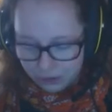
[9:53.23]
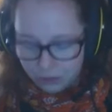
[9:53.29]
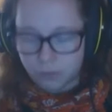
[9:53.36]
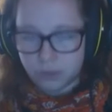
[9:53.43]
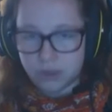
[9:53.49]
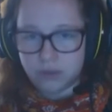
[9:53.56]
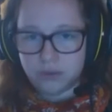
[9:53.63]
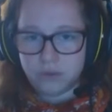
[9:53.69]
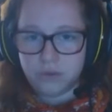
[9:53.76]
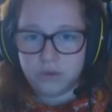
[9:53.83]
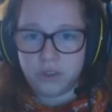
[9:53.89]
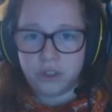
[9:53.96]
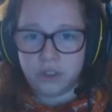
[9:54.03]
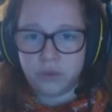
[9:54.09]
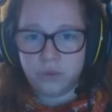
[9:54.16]
But,
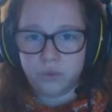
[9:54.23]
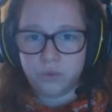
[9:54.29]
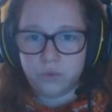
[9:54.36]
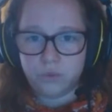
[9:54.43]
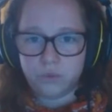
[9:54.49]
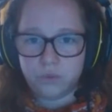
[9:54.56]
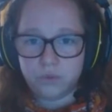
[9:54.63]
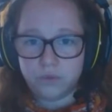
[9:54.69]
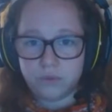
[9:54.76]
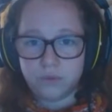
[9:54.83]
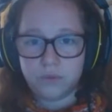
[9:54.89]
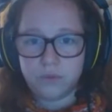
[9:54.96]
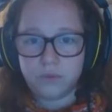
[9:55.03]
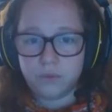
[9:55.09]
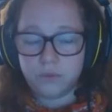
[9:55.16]
you know,
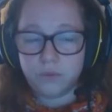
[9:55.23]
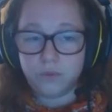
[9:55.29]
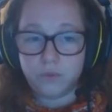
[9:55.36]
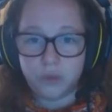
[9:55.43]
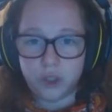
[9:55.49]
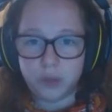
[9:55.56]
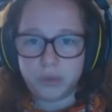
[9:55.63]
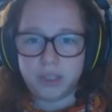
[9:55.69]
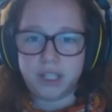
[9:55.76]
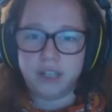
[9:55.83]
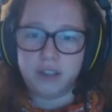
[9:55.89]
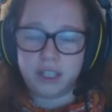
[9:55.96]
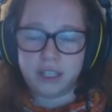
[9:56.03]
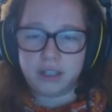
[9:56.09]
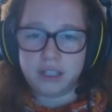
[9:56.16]
verbally
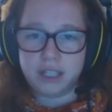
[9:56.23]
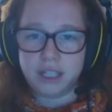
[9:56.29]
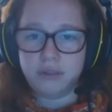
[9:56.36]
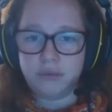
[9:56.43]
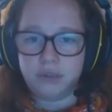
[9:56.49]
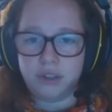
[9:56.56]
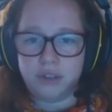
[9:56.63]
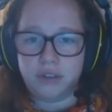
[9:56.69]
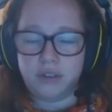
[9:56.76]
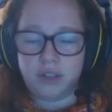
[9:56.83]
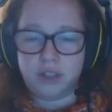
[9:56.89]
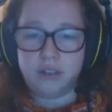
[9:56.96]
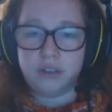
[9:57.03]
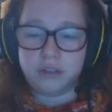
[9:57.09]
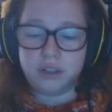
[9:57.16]
on the internet rather
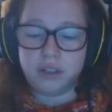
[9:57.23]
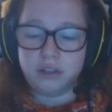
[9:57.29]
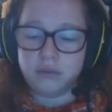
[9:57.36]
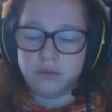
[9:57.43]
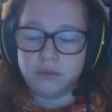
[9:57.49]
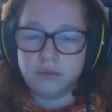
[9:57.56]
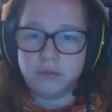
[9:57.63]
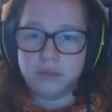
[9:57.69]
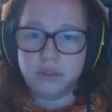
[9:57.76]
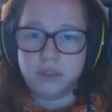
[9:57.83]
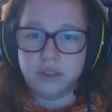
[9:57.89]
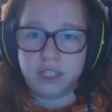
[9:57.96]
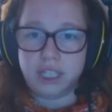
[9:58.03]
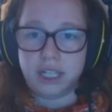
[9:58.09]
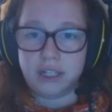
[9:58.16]
than, you know,
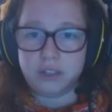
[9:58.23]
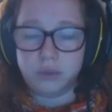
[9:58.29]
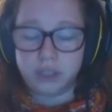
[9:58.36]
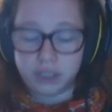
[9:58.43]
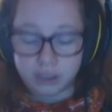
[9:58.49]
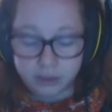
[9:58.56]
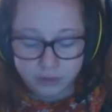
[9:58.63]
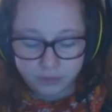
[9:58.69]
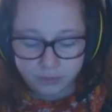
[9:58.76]
in an actual gun.